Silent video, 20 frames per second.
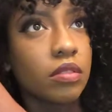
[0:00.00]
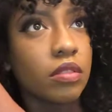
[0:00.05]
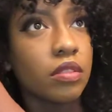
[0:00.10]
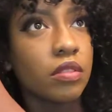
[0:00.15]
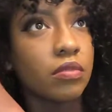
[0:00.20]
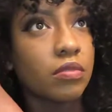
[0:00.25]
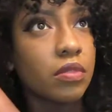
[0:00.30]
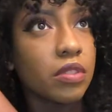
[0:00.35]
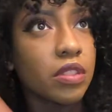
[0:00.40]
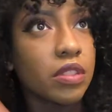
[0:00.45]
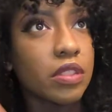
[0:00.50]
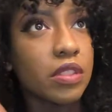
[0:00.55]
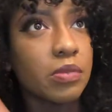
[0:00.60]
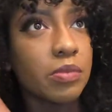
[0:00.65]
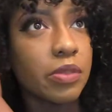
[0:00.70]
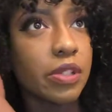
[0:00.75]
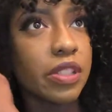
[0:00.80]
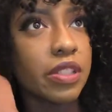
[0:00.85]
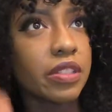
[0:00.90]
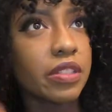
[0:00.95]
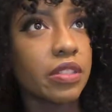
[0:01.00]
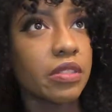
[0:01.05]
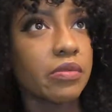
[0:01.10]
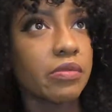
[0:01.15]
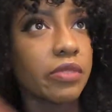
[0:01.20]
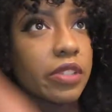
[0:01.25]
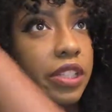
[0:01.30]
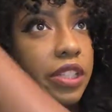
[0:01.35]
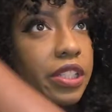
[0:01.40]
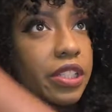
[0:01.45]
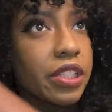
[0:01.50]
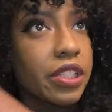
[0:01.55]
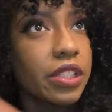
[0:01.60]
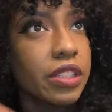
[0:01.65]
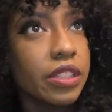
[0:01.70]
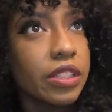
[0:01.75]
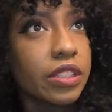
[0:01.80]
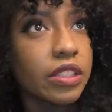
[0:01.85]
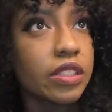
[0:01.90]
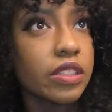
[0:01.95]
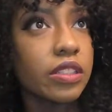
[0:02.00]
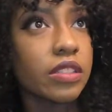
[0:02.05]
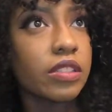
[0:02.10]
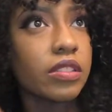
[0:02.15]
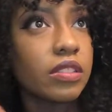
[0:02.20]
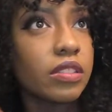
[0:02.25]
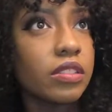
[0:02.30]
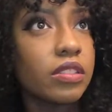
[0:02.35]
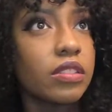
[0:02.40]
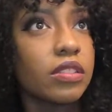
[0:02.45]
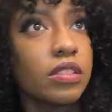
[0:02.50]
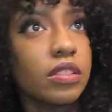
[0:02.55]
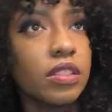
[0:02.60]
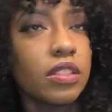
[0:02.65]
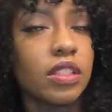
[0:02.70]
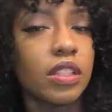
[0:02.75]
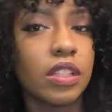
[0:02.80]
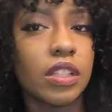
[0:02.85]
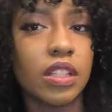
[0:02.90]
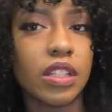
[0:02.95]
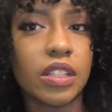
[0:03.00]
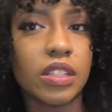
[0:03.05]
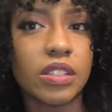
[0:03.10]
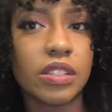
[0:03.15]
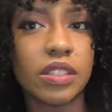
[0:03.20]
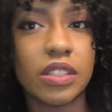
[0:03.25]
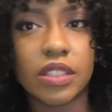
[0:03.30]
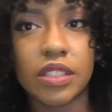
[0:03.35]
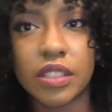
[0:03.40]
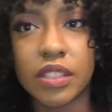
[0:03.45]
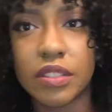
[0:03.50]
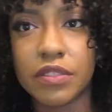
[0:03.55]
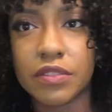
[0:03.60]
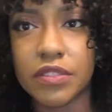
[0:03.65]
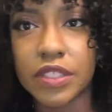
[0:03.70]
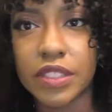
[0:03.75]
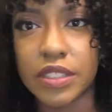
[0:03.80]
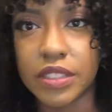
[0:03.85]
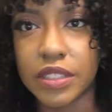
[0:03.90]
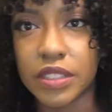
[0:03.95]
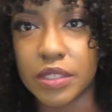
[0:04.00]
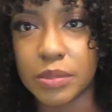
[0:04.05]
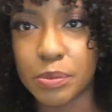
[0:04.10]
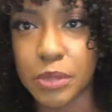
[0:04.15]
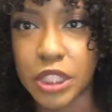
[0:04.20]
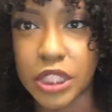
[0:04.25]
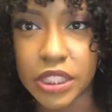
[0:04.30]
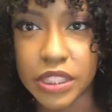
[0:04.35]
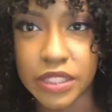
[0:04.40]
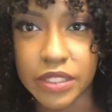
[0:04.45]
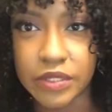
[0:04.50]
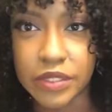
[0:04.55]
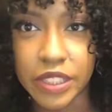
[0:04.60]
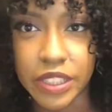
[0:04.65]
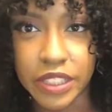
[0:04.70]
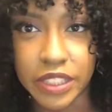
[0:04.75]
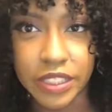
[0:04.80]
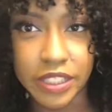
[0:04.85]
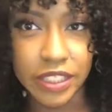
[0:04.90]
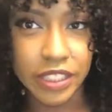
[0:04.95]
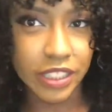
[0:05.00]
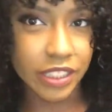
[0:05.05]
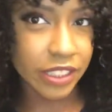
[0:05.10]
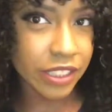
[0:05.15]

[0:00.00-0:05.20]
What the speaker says: I want to spray some right here. Can't stand how frizzy this part is right here.